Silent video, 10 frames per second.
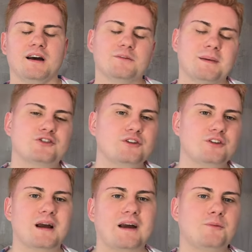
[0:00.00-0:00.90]
So make sure you
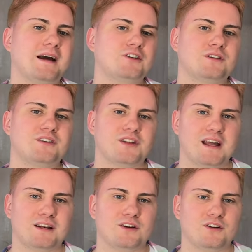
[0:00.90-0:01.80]
do have your batteries
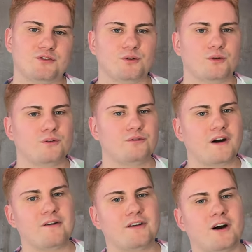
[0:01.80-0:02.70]
in your
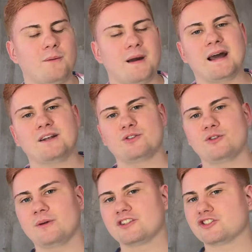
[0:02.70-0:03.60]
fire alarm and
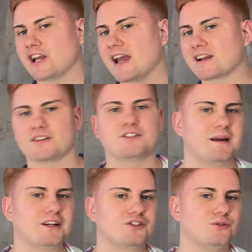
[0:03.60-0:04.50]
always check to
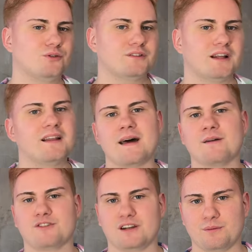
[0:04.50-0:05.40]
make sure that they're
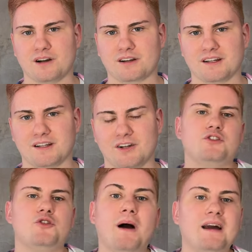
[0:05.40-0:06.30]
fully working.
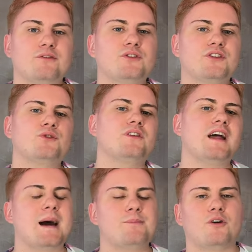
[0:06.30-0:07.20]
You might have also saw
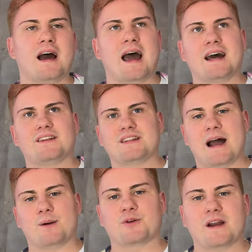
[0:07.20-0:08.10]
that Apple has
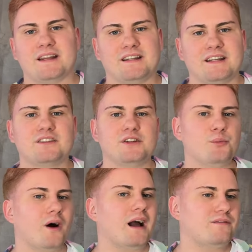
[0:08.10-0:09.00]
downgraded the
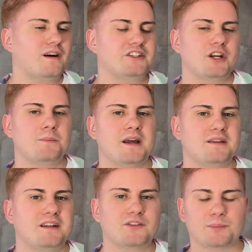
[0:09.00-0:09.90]
Wi-Fi chip in
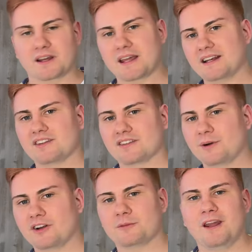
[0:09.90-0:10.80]
this, but again, it's a
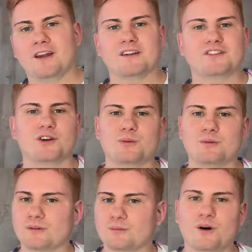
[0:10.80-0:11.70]
smart speaker, so
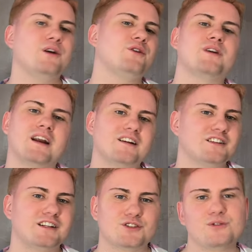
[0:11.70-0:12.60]
what are you
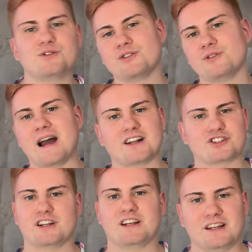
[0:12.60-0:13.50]
connecting it to
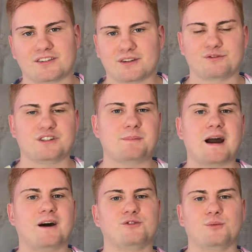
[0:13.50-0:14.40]
actually need some really
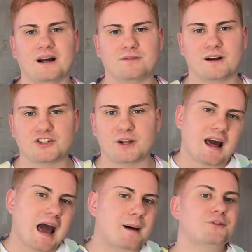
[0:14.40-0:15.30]
powerful Wi-Fi chip?
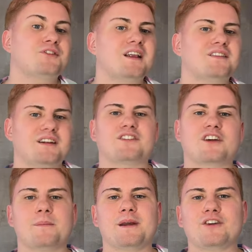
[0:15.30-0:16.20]
Apple says that it's
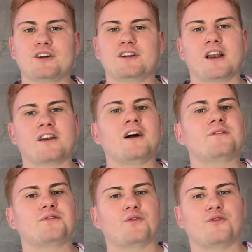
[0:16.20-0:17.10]
going to be good
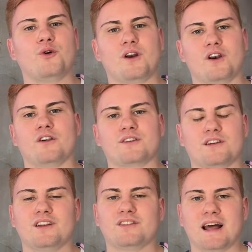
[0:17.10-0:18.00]
enough for
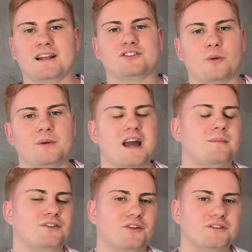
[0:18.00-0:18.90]
lossless and Dolby
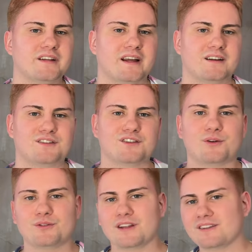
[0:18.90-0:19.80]
Atmos content,
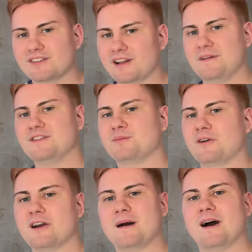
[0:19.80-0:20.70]
so there's nothing to
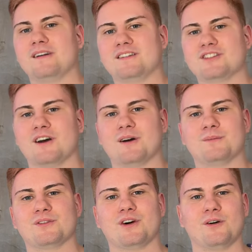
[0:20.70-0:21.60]
worry about in
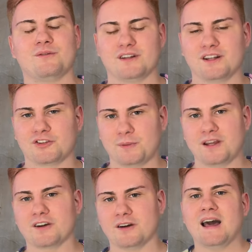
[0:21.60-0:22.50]
terms of this
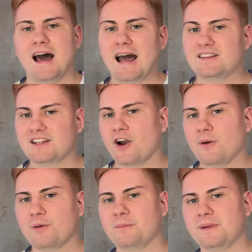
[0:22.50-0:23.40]
speaker. And the
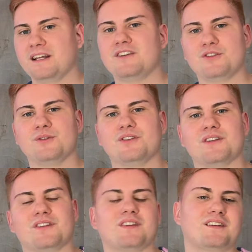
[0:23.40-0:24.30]
HomePod Mini
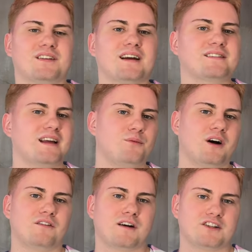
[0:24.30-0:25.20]
uses this exact same
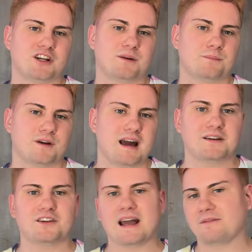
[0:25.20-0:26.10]
Wi-Fi chip,
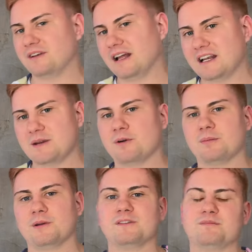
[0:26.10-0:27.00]
and I haven't had any
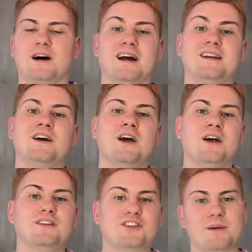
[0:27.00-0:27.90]
problem with mine,
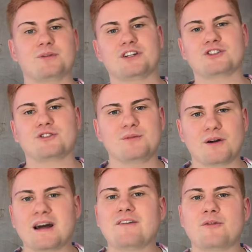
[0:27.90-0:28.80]
so I'm pretty sure you
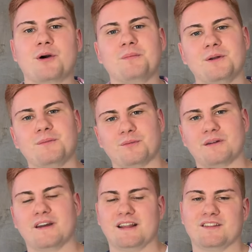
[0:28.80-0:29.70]
won't have a problem
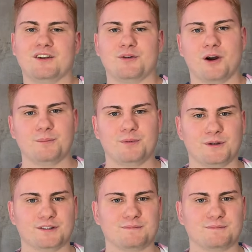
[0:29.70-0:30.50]
with it in the new HomePod.